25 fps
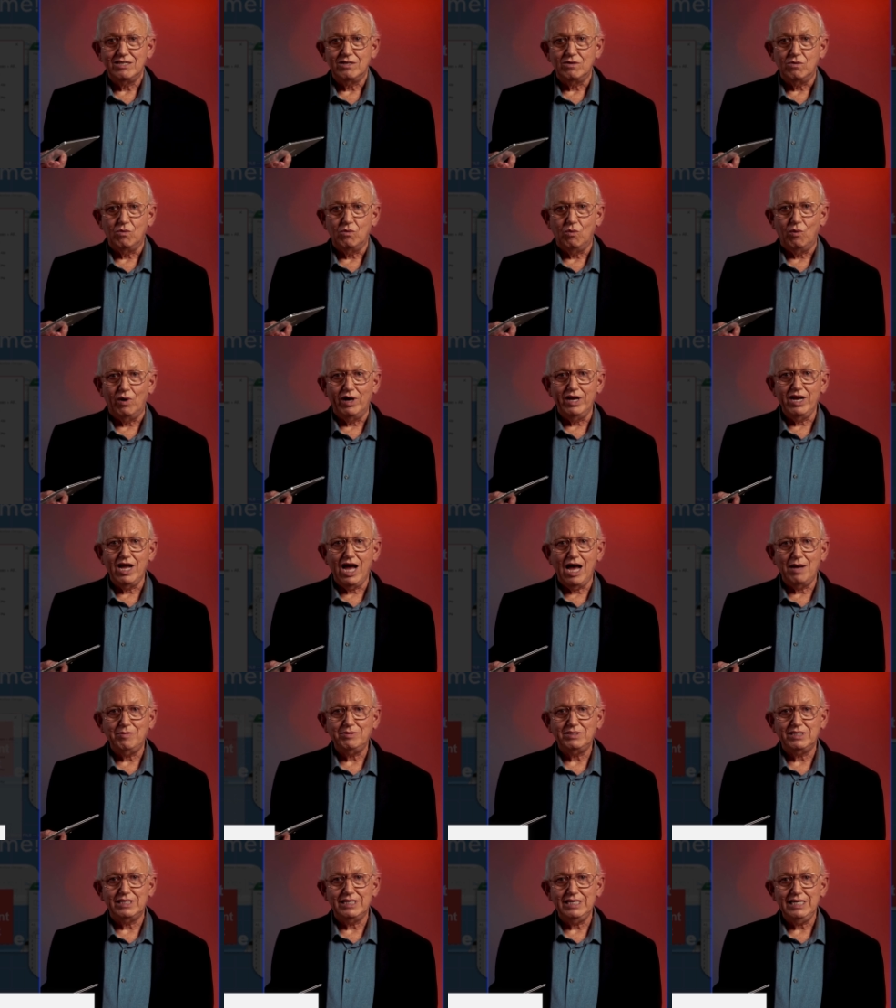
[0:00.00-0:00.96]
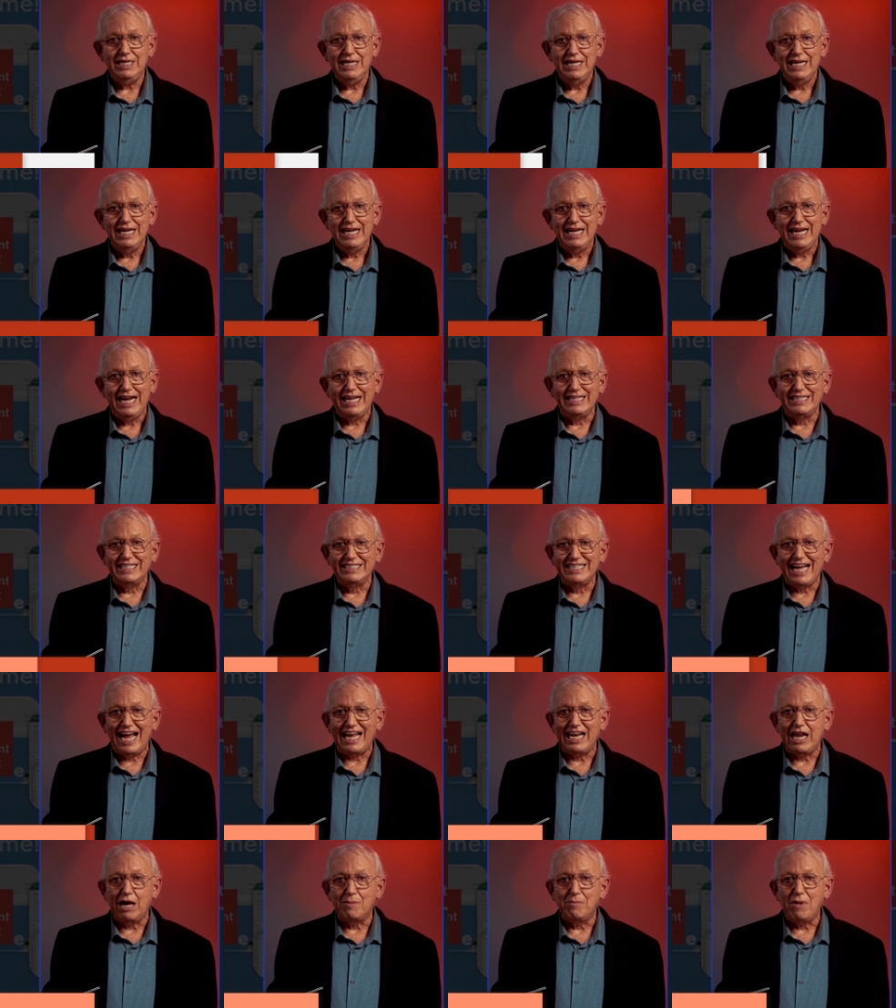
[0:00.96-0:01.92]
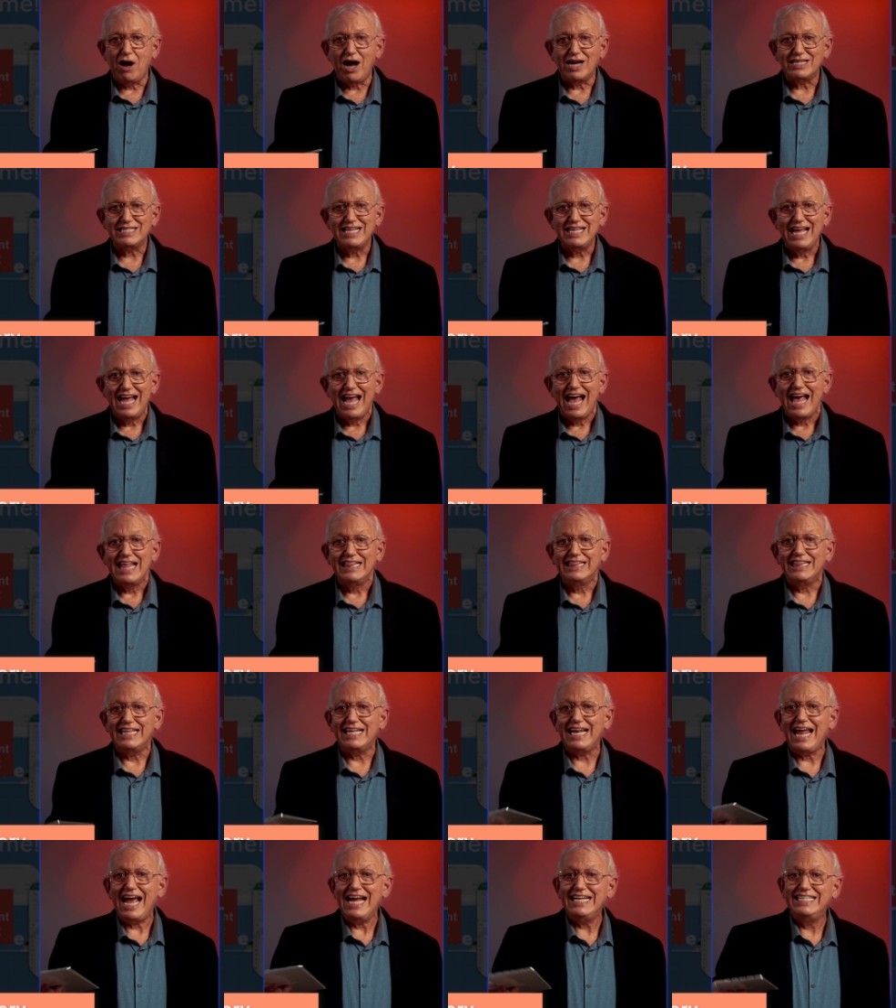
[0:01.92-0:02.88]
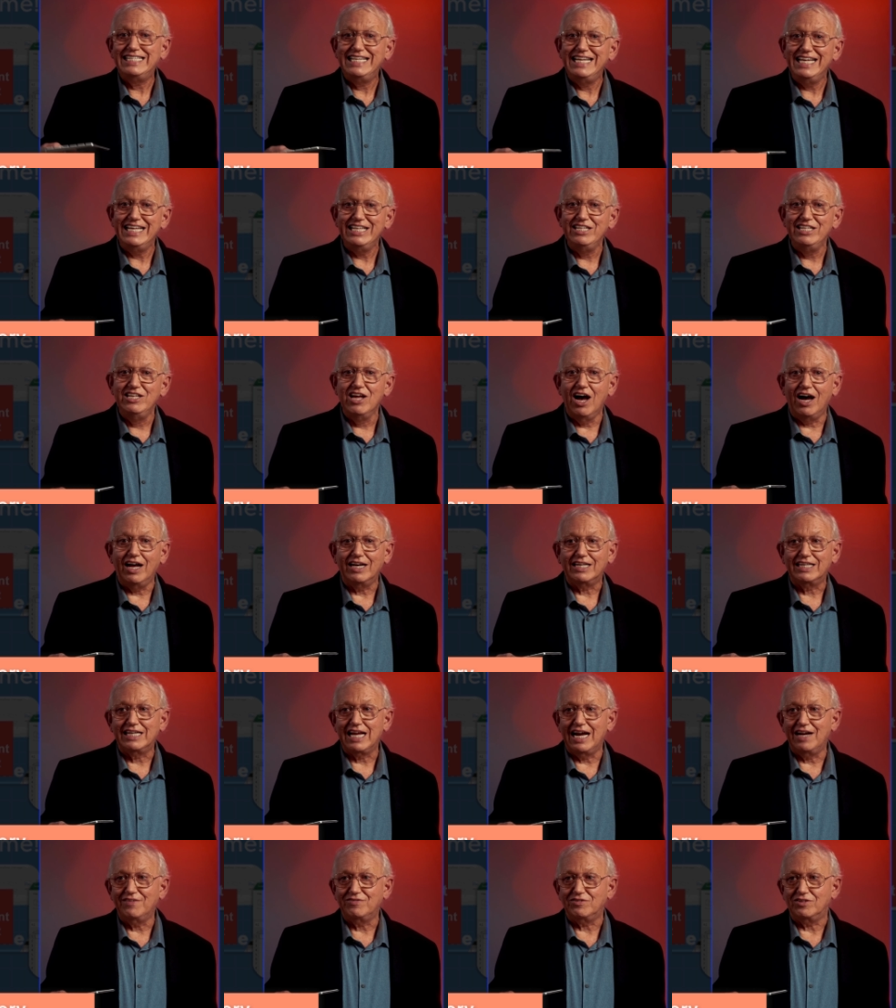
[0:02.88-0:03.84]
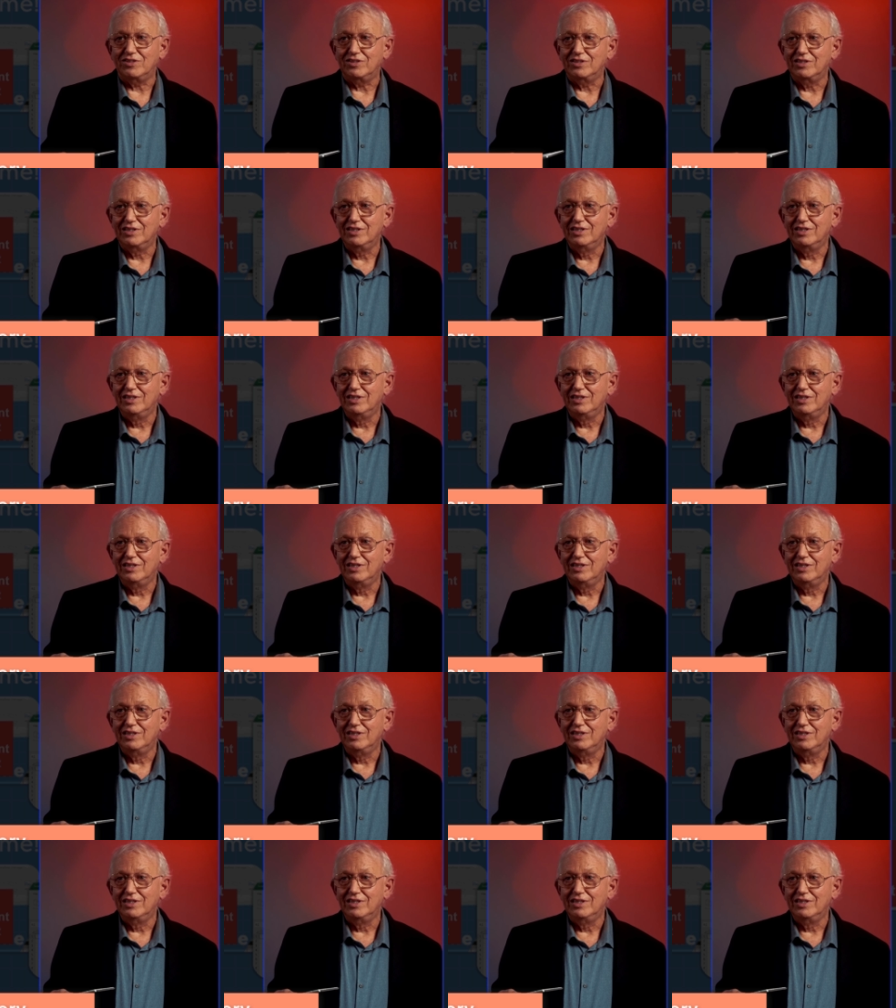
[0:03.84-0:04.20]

one option in the dialog box that I did not cover,